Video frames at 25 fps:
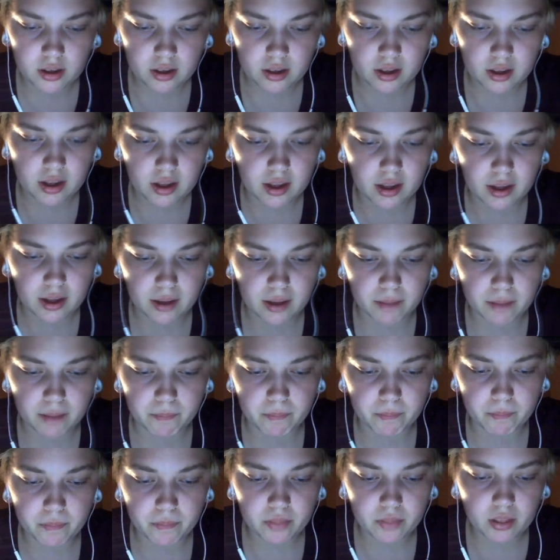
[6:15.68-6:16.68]

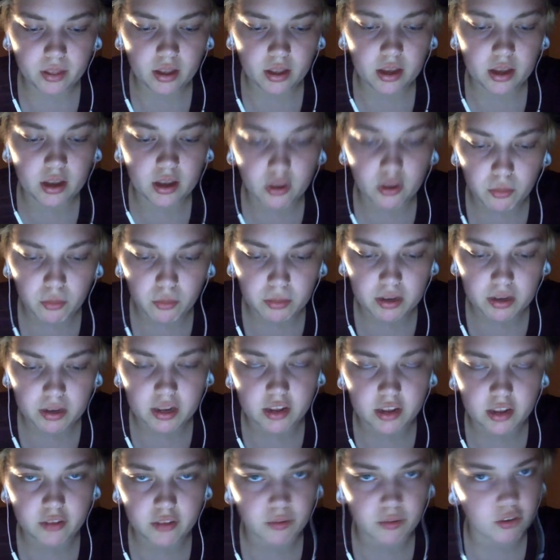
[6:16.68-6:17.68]
Hair on my
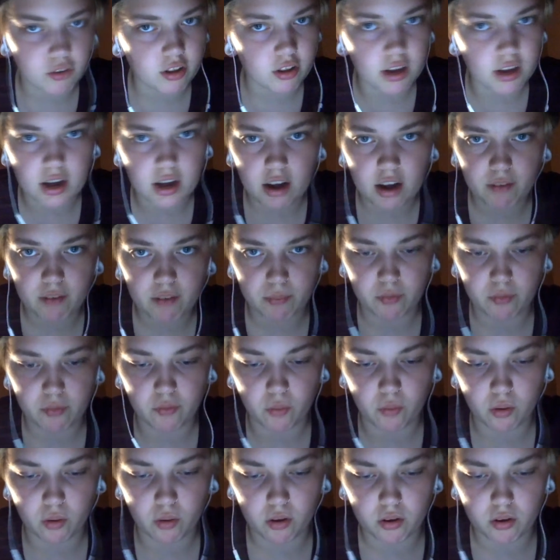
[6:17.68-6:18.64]
knees, which I didn't have before.